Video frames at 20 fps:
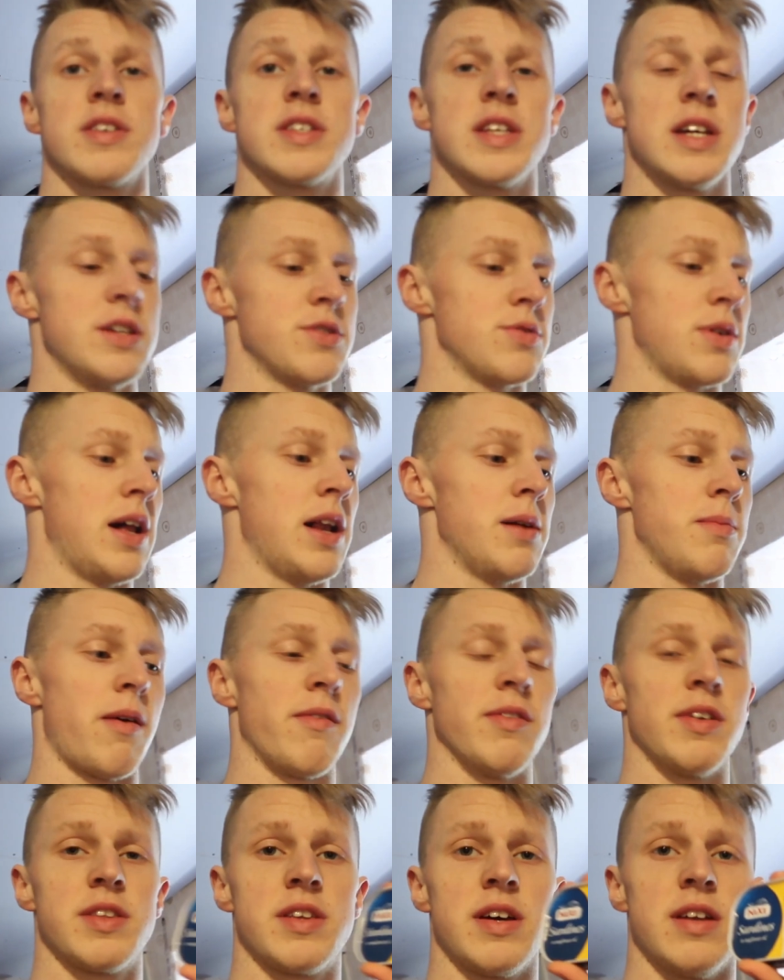to say as well, I'm
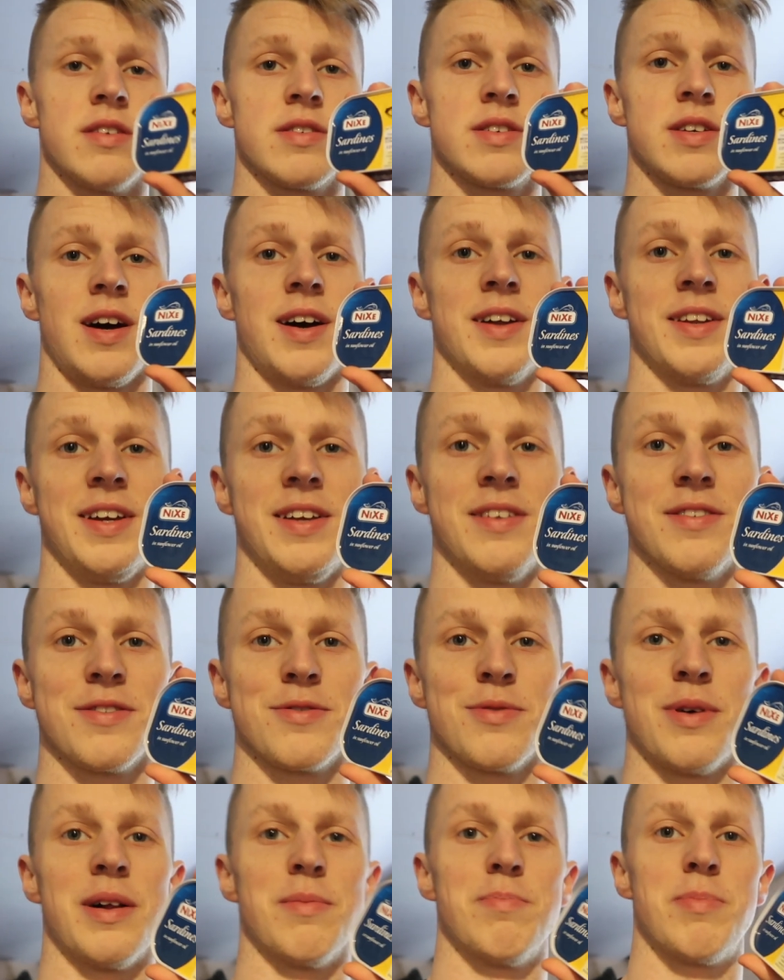on a tin of sardines
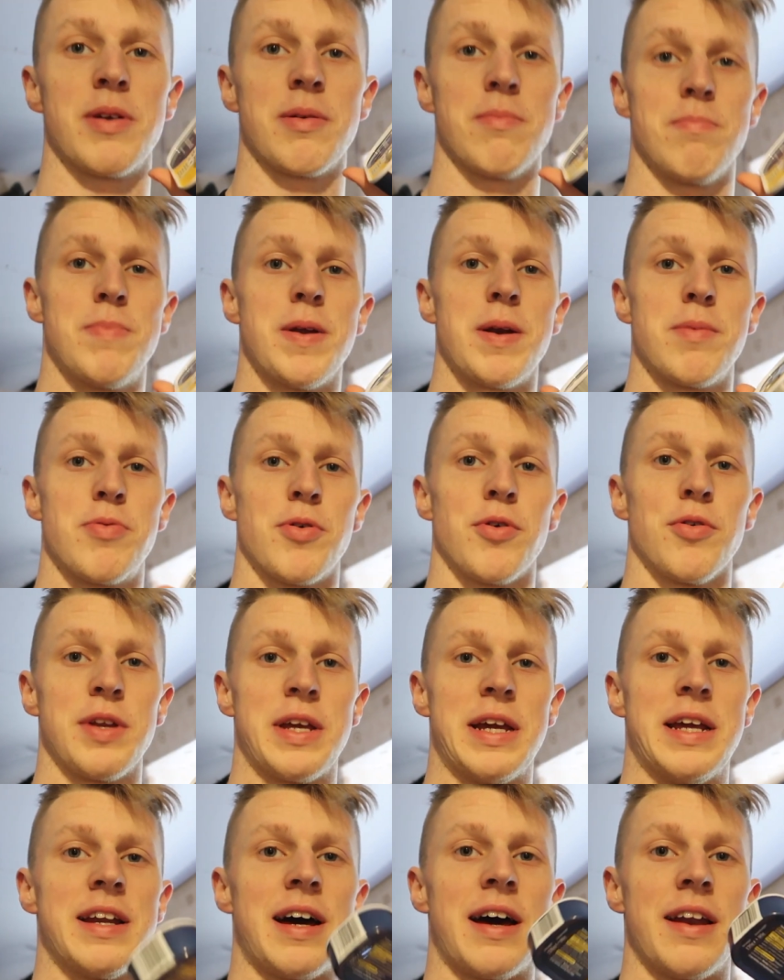as well, bit of
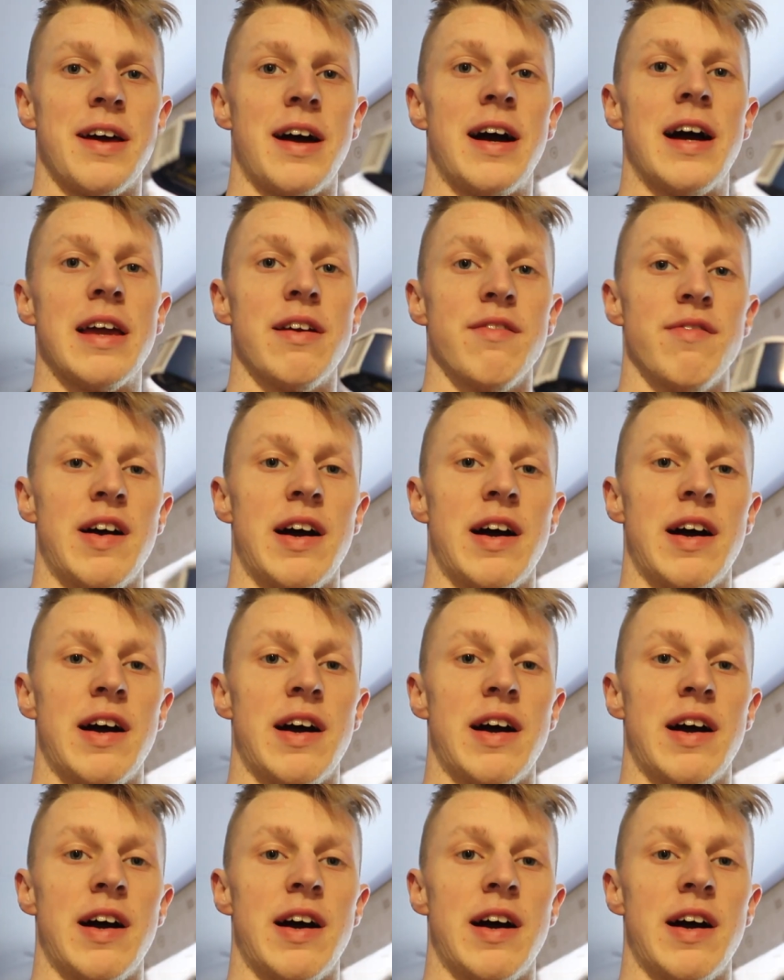protein and a high in